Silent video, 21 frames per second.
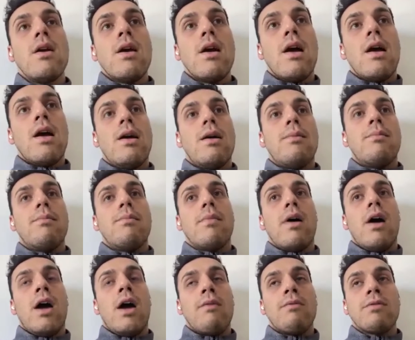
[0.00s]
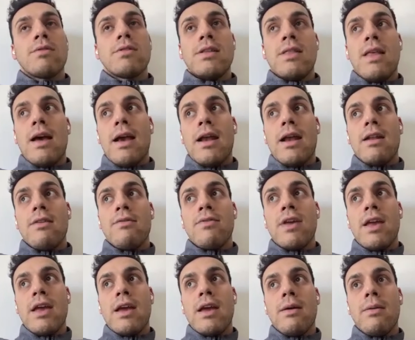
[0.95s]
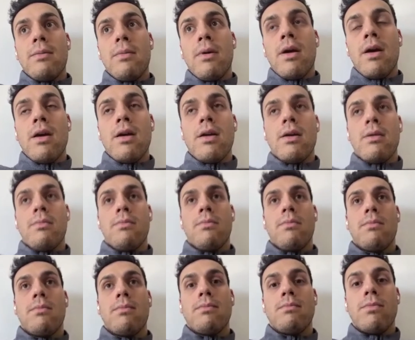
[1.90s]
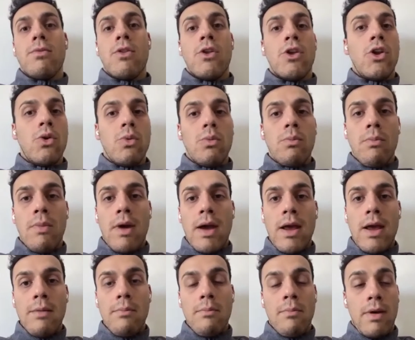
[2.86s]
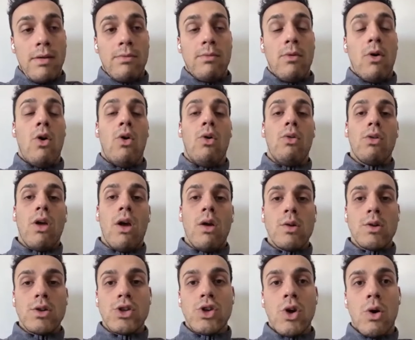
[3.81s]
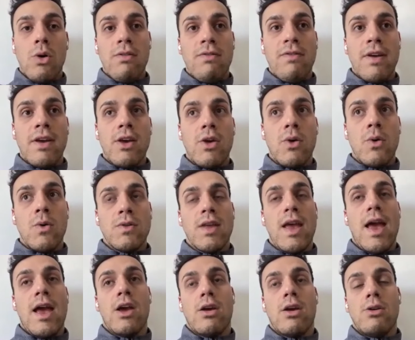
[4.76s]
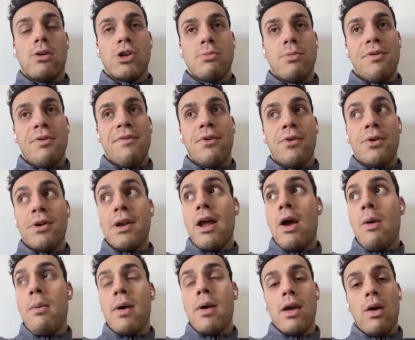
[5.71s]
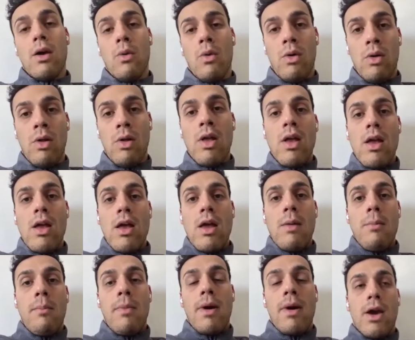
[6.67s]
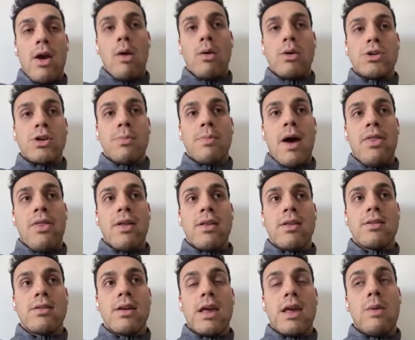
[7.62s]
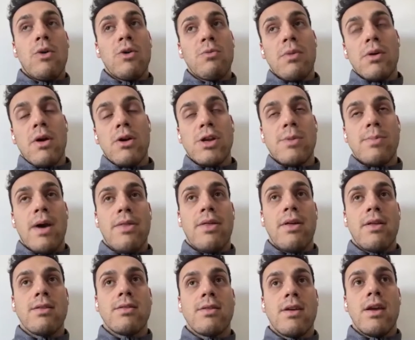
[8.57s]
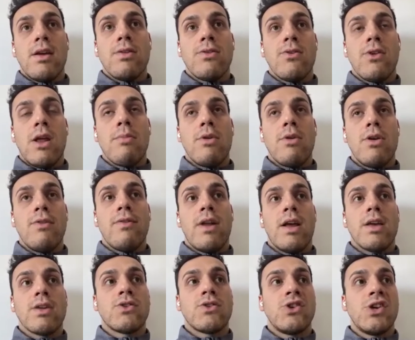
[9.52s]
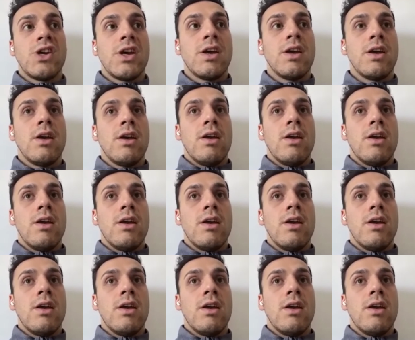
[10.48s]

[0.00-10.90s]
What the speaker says: And obviously that kind of year, my old coach Joel Fink, who's the head coach at Millfield now, my coach at Bath NC, he was my coach at Bath NC until I moved last year.